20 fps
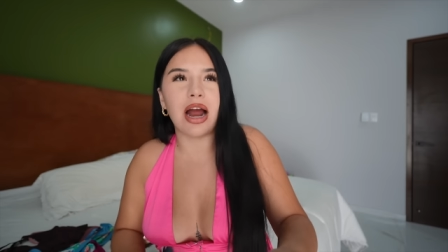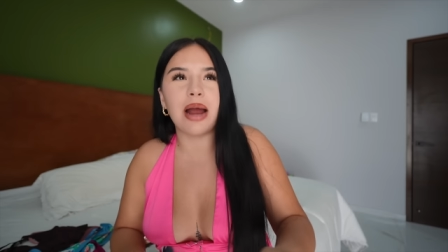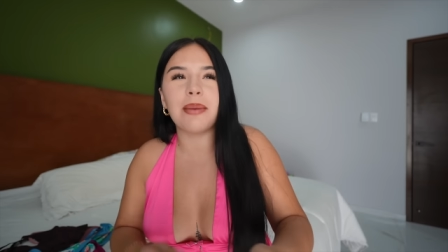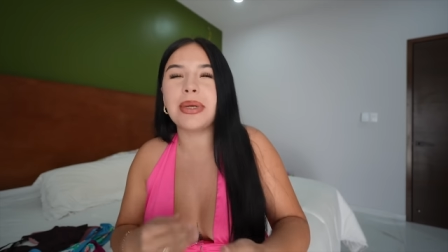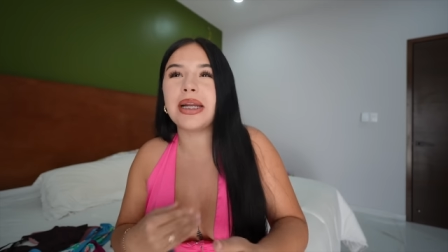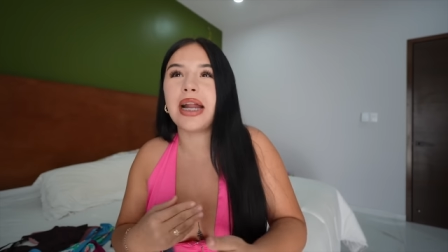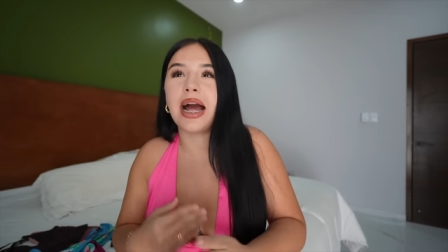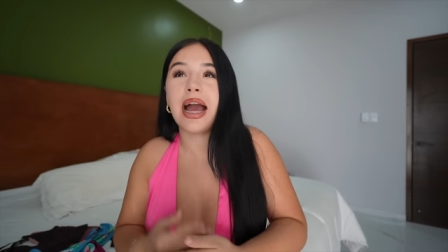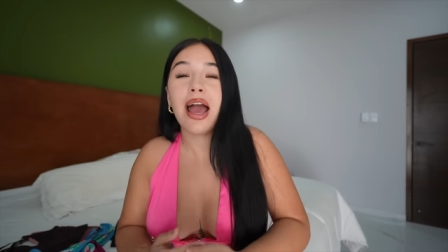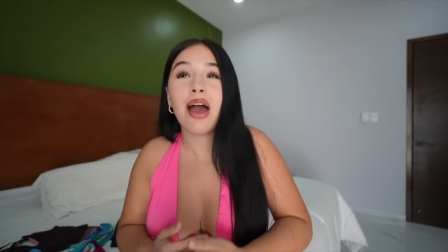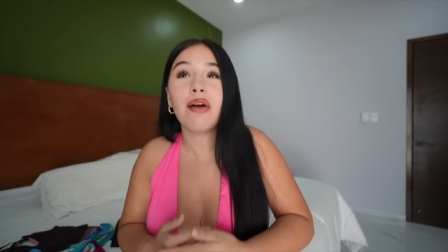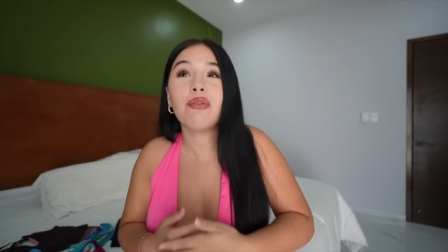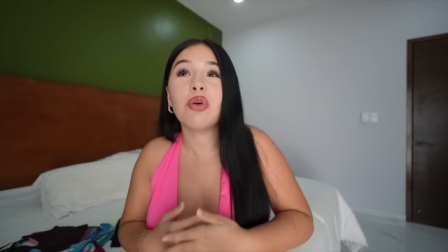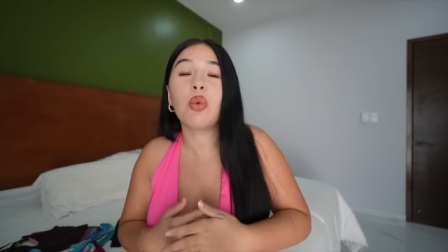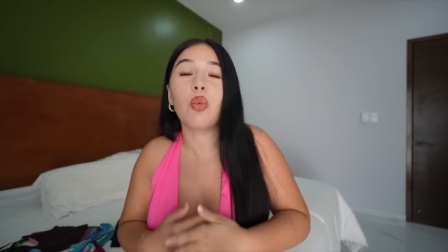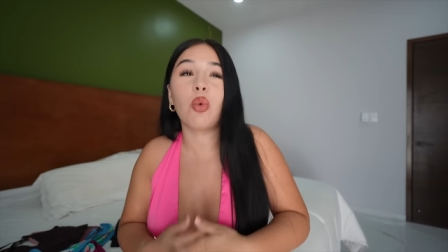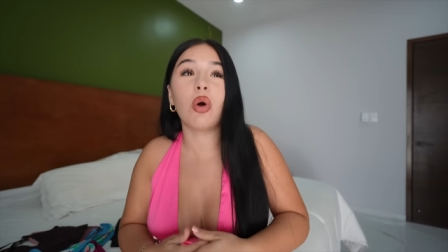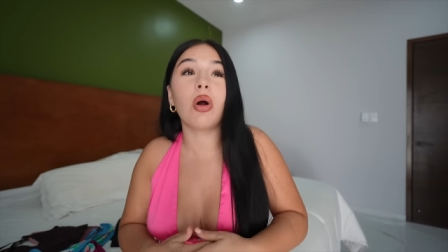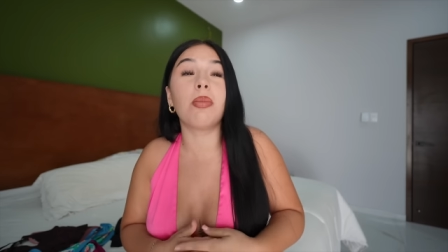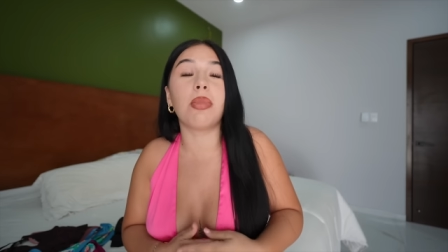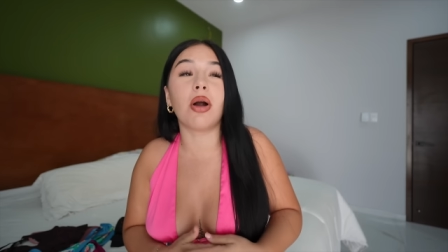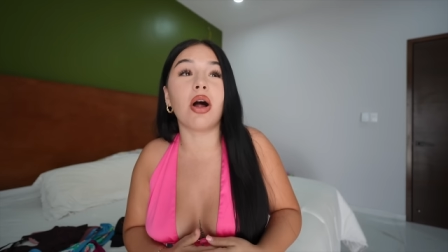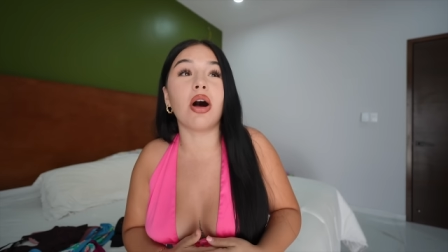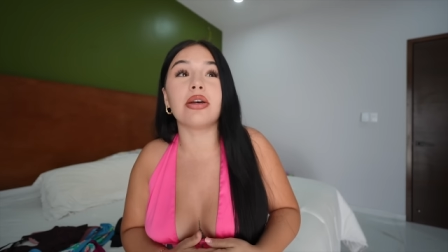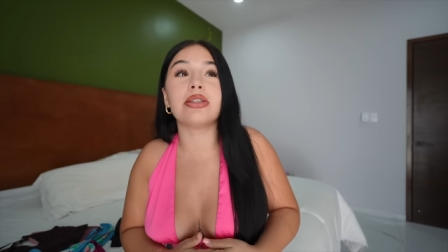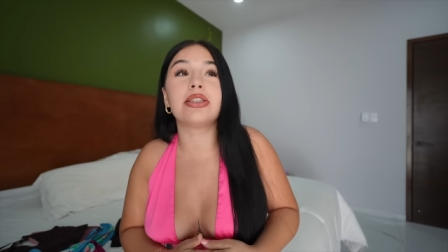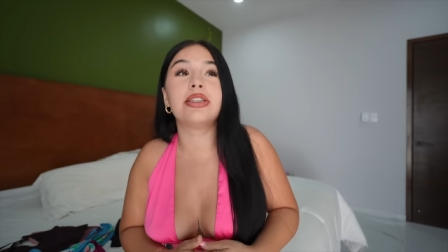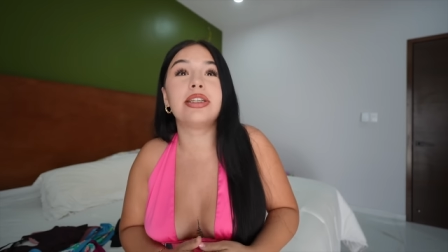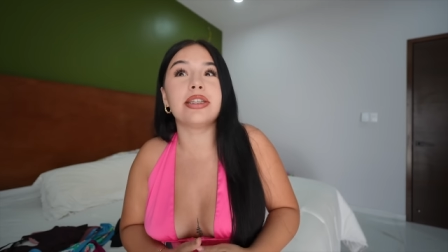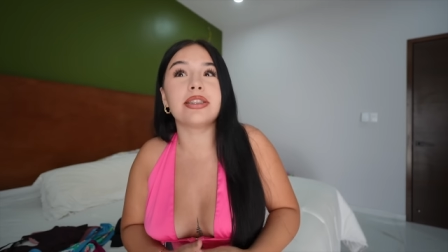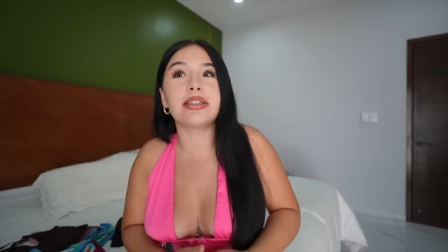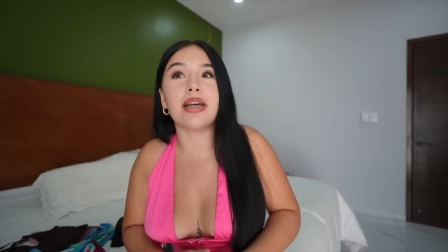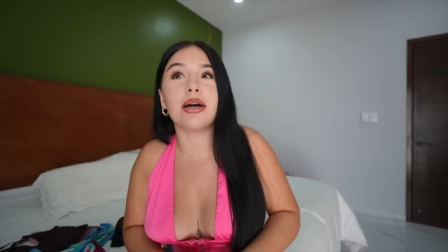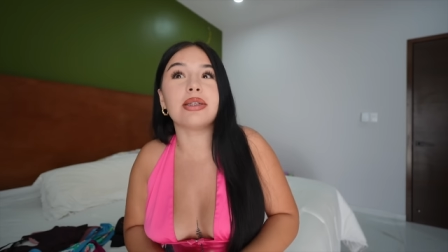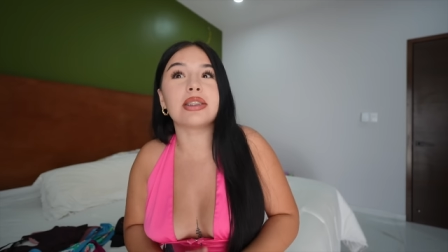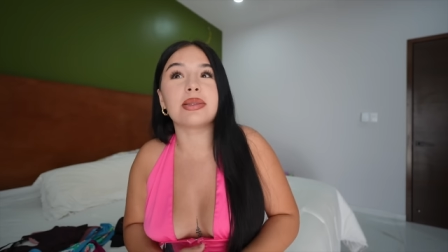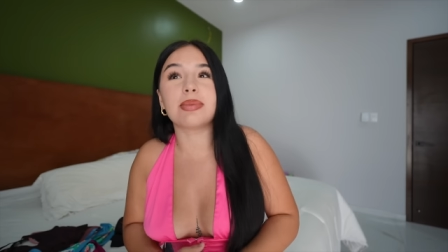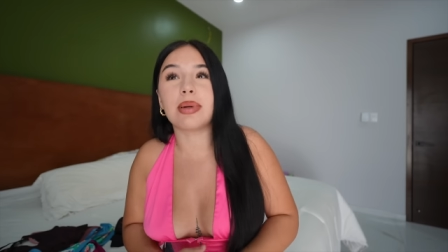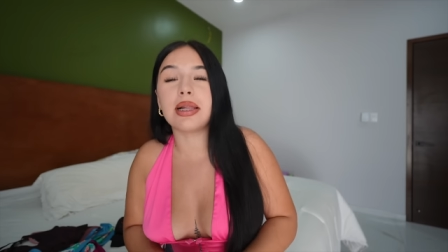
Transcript: I mean, I haven't wore bras since I was